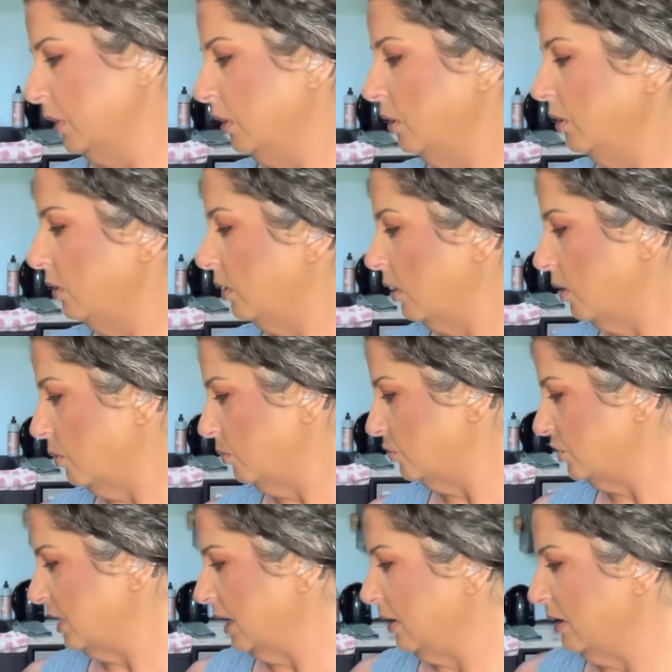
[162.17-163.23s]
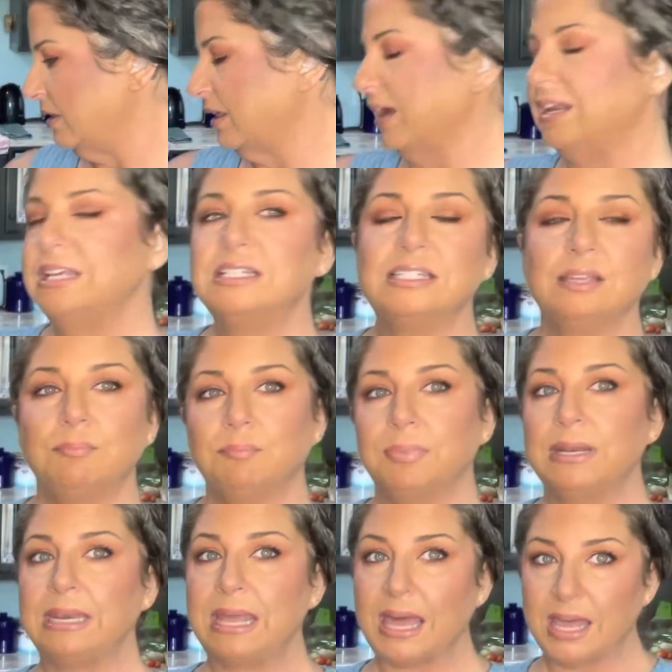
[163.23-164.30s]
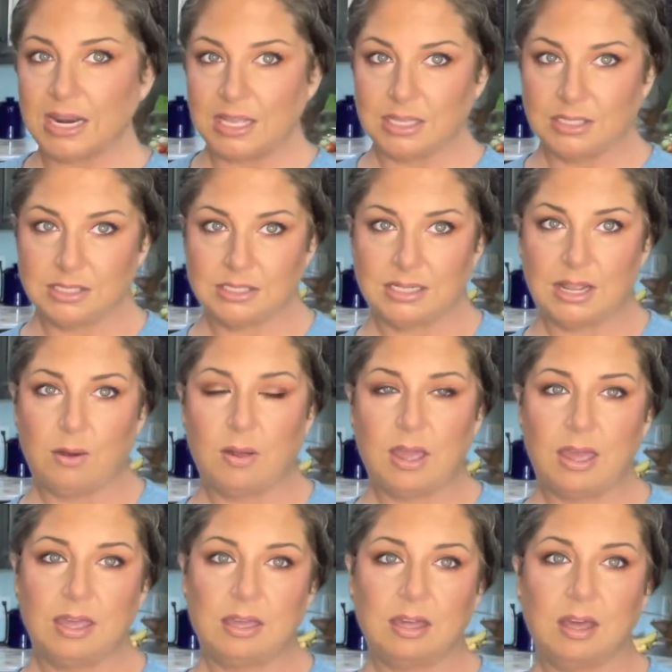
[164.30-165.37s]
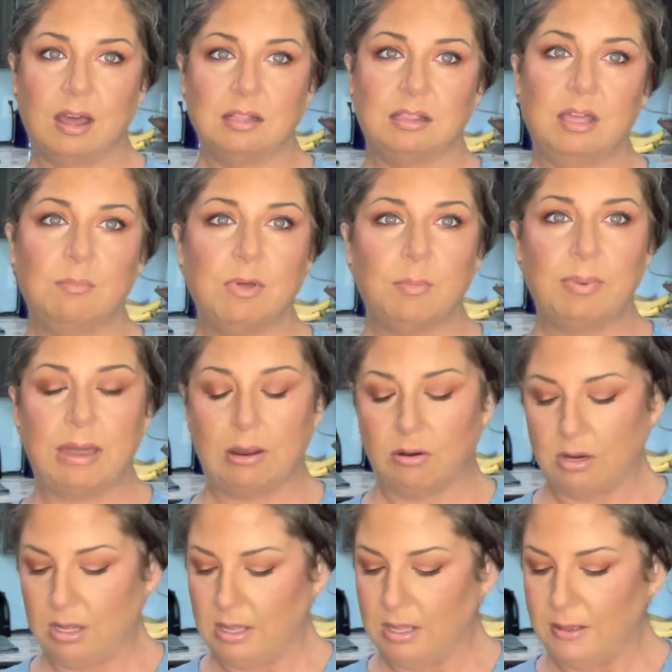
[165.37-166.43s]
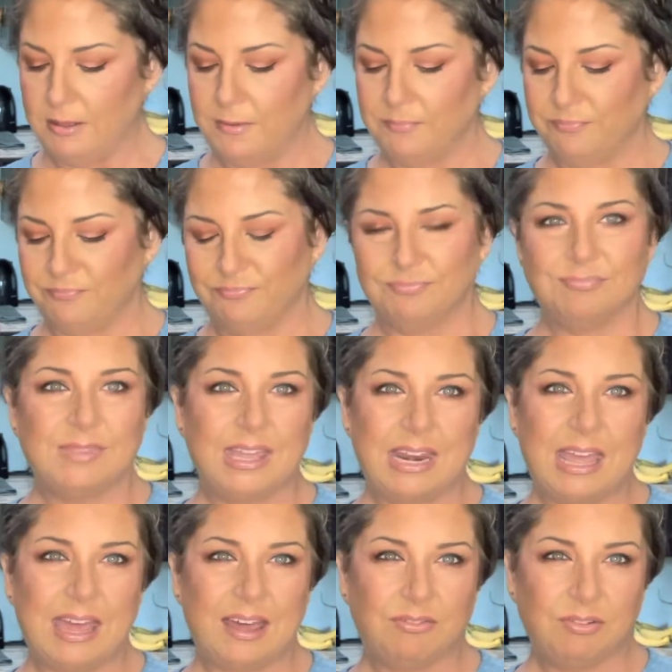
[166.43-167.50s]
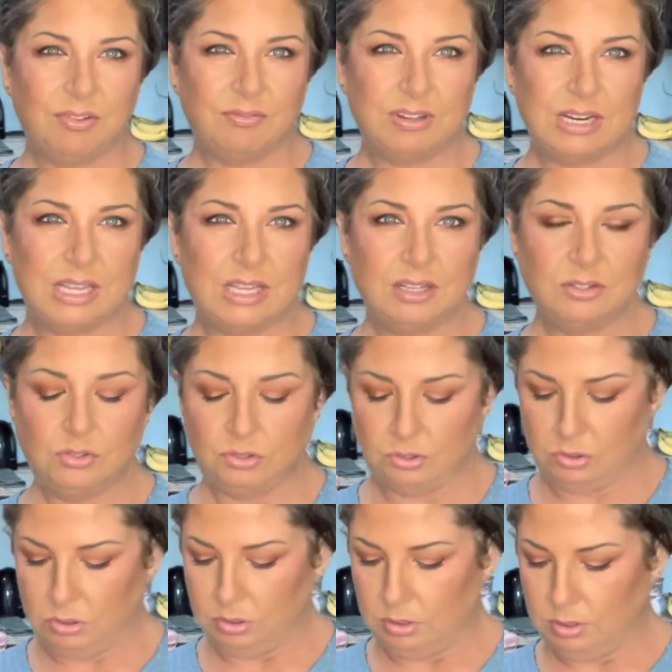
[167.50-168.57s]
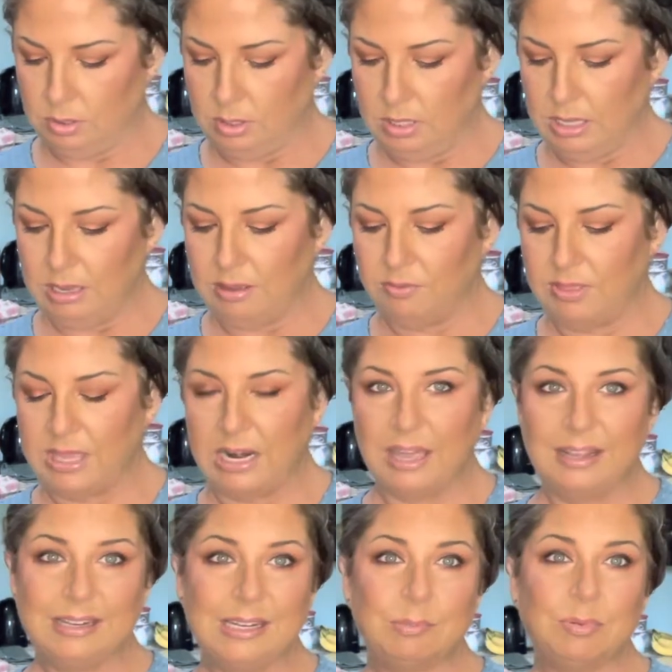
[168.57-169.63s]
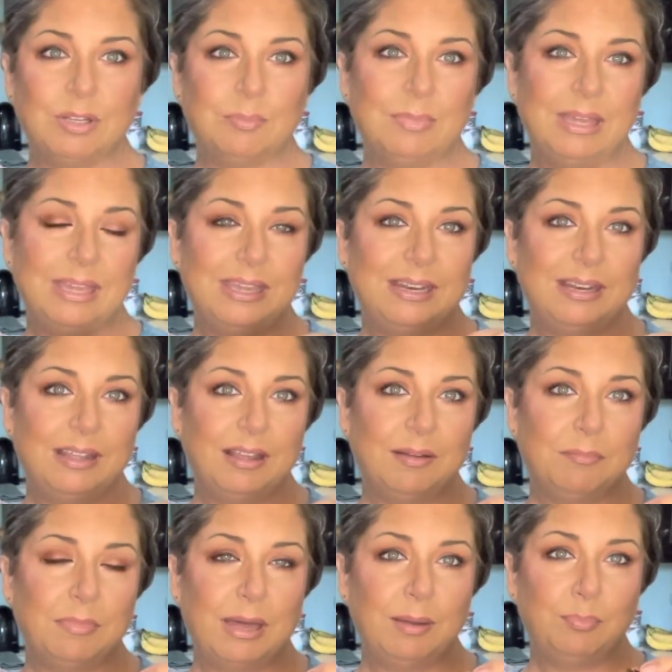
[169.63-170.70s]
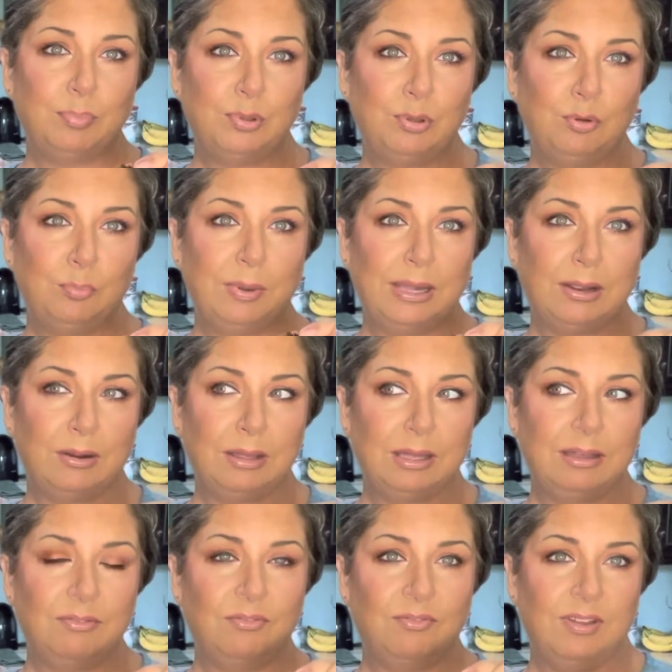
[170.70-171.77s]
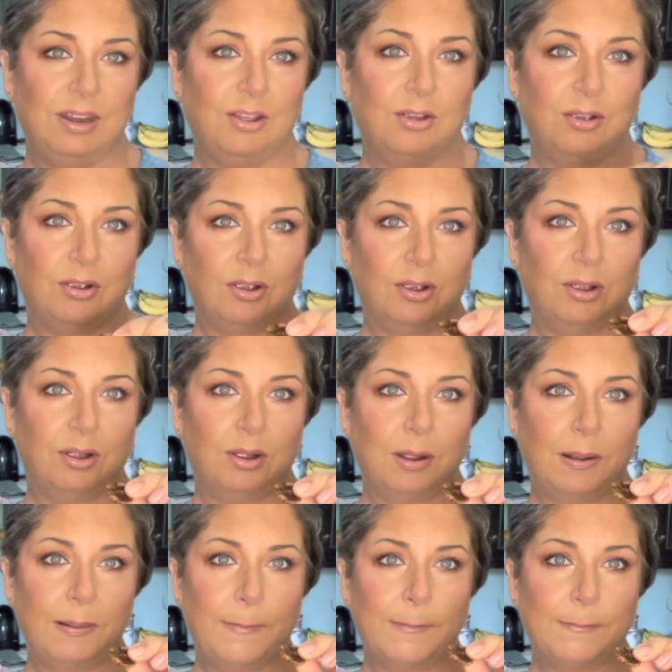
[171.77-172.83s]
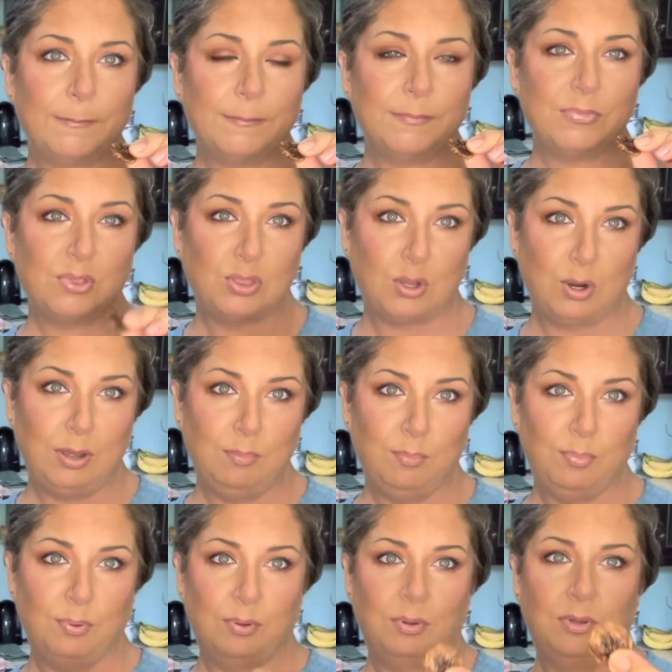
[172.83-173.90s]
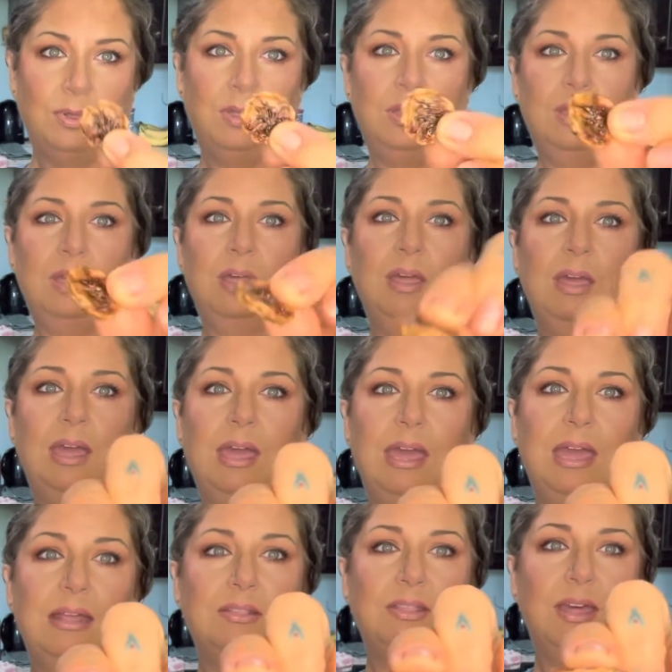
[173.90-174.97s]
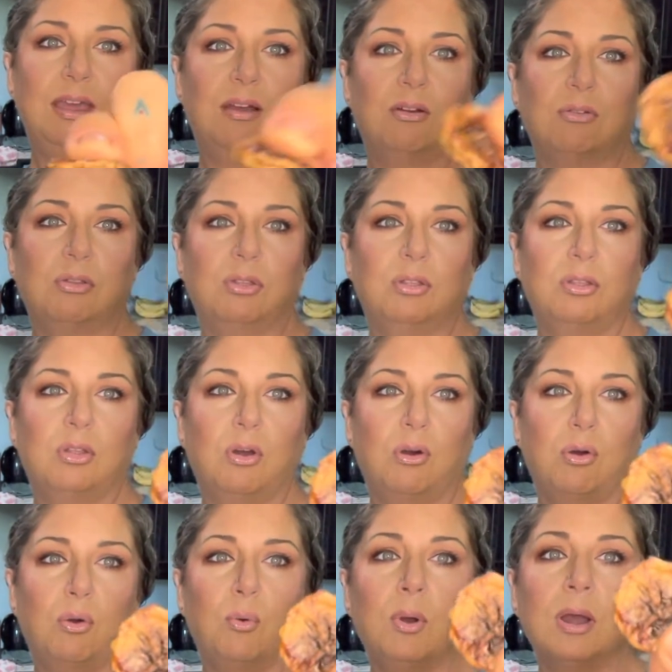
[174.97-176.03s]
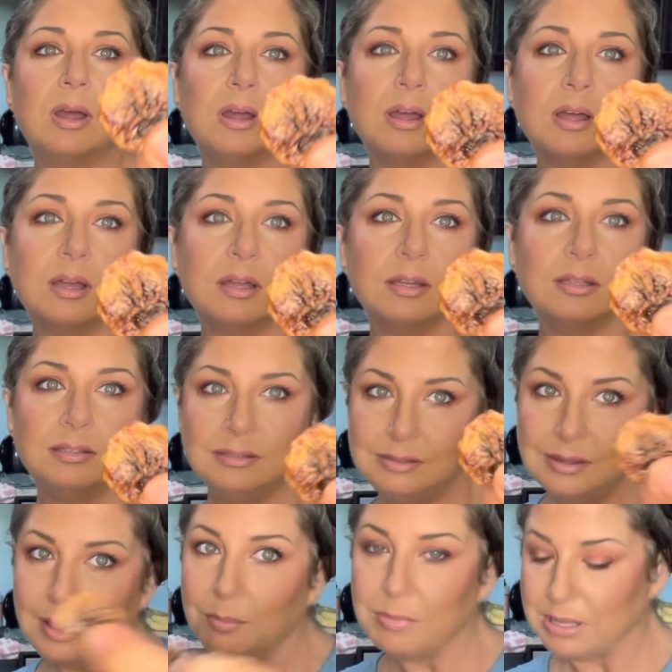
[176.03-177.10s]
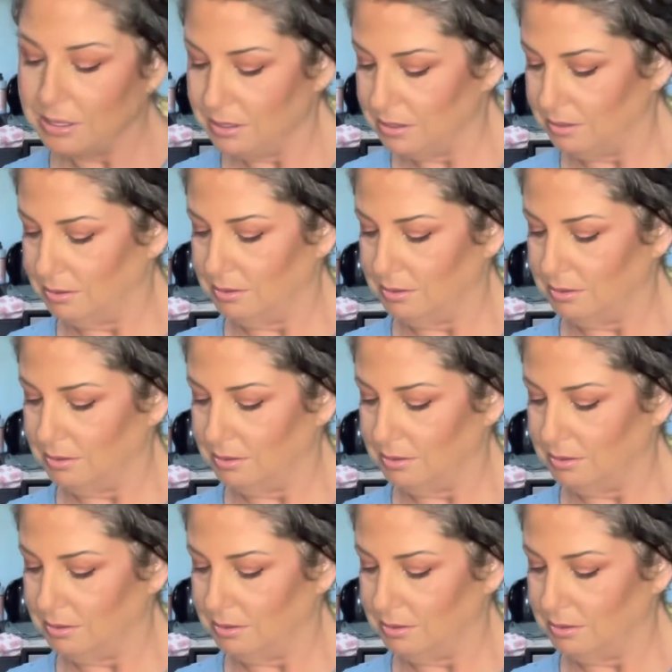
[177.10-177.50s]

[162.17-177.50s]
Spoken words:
So cherries, I did some bananas. Now I cut them about in half of an inch. And then I dipped them in my blueberry vinegar syrup, and they are so yummy.